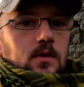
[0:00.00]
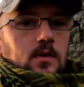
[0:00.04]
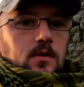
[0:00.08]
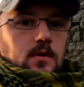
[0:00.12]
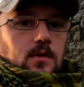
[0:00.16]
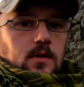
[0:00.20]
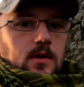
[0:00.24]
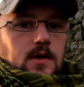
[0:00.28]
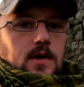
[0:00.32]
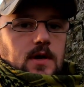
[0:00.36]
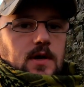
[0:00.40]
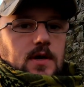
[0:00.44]

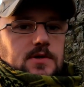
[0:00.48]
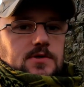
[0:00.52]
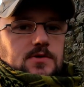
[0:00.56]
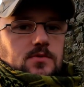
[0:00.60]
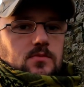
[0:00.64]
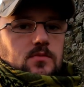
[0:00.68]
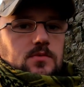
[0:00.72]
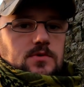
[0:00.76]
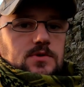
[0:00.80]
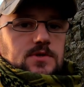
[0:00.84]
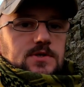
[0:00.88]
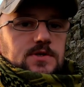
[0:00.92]
The castle
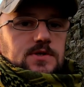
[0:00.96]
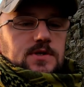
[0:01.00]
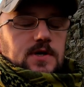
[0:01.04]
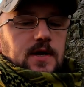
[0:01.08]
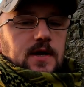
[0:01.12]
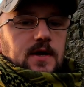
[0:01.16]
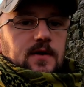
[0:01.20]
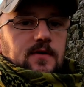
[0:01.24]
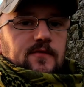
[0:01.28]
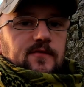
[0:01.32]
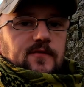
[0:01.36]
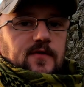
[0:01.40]
was the
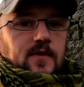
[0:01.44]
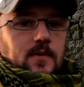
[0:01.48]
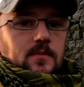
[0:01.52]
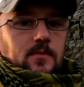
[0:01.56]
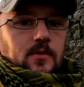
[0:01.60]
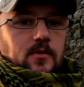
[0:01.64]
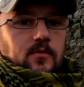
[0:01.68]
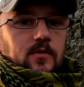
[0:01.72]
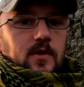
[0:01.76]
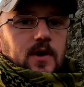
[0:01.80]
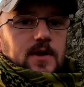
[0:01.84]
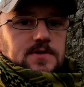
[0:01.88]
second
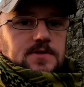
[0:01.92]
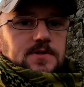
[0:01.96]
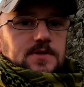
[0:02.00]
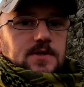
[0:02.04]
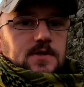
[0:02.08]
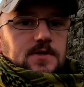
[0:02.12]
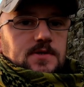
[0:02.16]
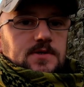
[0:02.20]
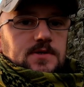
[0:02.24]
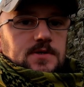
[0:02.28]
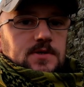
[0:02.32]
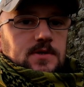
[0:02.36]
family
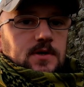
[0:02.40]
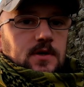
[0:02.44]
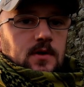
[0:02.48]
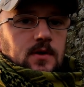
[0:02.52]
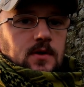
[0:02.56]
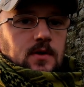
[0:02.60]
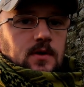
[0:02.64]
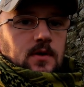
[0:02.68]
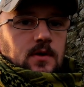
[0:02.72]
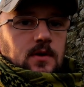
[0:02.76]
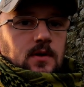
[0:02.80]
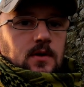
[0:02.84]
residence
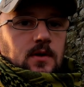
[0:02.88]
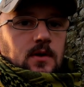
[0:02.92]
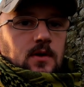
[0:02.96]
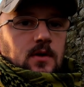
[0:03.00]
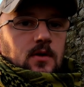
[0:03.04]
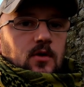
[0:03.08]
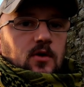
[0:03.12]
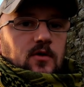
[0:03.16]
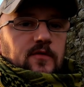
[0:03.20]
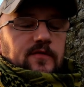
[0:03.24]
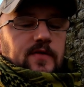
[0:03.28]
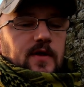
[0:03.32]

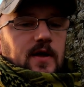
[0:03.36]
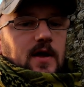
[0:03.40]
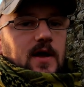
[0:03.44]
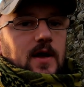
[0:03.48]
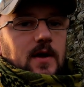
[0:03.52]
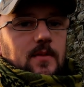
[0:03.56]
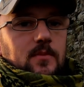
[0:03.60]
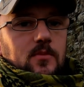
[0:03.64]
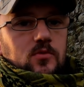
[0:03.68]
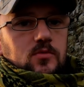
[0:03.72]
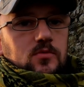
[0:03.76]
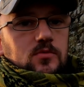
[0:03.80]
of the
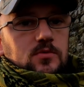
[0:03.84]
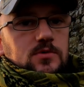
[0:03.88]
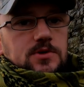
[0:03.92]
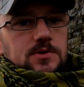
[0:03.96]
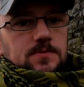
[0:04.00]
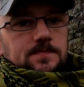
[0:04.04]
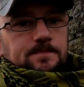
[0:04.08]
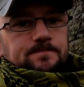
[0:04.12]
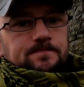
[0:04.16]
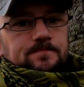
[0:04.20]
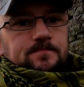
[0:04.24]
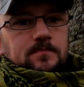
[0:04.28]
Hamiltons
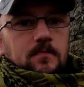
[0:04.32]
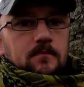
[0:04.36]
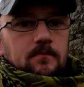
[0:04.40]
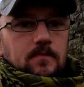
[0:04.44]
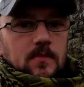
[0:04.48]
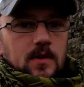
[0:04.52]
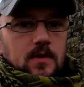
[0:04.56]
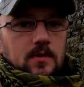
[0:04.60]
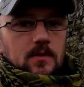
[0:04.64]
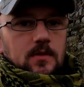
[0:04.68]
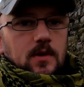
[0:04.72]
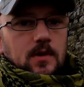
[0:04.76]

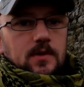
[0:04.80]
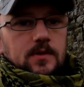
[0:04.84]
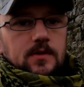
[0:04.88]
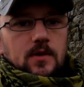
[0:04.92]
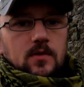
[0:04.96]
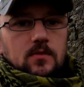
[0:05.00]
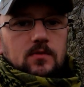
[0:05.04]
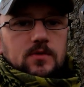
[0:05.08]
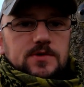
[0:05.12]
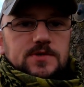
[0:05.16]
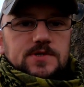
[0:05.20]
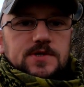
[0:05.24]

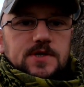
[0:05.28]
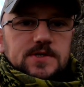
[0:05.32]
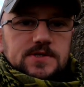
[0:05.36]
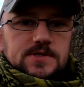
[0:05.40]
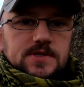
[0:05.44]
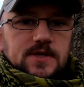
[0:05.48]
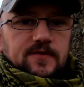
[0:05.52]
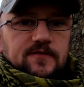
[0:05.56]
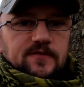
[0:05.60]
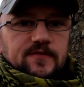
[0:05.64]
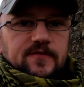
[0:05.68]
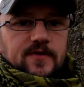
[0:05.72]
until the
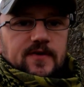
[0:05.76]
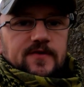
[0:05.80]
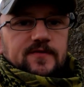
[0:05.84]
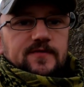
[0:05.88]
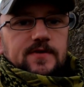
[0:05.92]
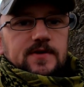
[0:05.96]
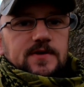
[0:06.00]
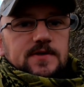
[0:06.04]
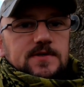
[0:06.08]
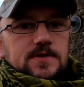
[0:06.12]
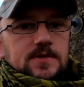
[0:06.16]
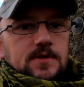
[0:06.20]

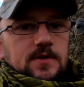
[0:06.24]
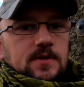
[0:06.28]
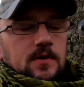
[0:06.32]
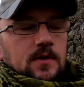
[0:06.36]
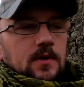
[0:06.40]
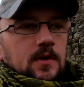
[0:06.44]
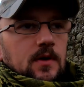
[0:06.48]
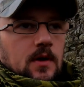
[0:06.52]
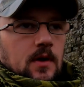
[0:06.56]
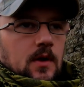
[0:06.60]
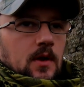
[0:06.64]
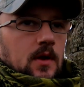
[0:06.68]
1650s,
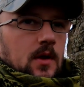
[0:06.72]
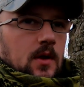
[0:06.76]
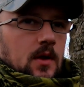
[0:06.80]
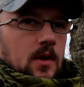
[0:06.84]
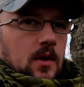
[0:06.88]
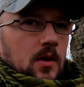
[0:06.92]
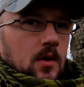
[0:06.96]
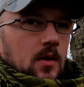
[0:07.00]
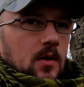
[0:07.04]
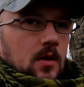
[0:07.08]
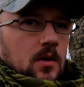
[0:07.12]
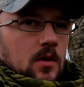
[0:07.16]

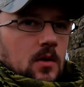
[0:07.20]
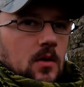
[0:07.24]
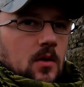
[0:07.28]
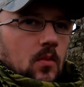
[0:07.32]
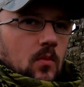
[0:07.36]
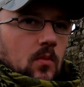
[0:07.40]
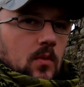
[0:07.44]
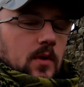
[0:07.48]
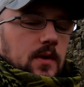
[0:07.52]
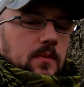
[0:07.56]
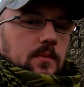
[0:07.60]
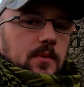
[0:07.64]

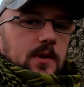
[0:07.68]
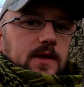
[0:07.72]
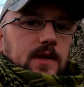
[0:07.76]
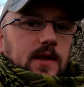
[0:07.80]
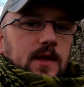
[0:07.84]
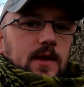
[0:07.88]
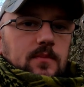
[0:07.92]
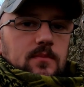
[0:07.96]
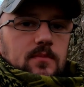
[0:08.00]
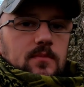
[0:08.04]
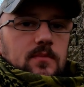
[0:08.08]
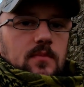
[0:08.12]
when it
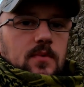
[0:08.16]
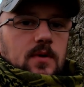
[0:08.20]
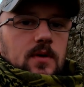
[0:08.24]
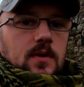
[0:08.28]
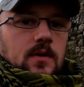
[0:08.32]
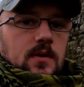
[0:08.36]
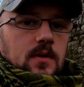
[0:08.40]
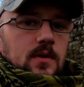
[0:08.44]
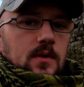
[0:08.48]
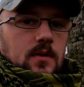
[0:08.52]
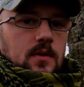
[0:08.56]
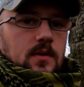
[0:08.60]
became
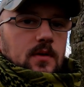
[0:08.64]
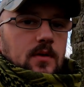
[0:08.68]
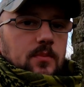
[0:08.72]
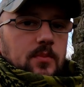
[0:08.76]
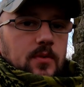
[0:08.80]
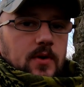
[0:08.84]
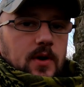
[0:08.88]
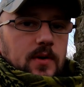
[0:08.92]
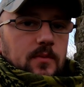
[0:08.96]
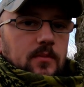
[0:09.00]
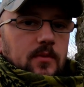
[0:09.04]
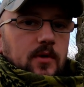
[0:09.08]
the
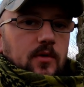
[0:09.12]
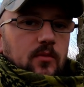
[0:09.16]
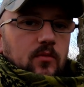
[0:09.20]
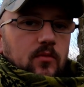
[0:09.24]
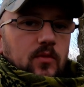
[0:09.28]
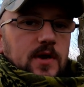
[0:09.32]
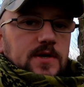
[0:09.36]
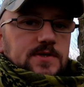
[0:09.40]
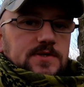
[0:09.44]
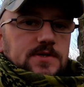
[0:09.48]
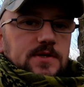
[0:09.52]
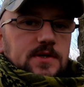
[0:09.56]
primary
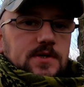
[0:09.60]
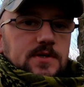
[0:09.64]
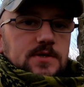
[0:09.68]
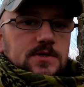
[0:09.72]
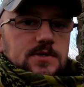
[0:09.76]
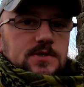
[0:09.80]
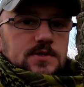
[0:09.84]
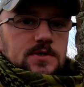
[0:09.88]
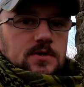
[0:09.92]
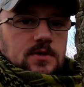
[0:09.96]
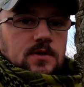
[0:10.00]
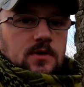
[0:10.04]

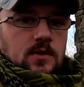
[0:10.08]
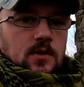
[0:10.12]
residence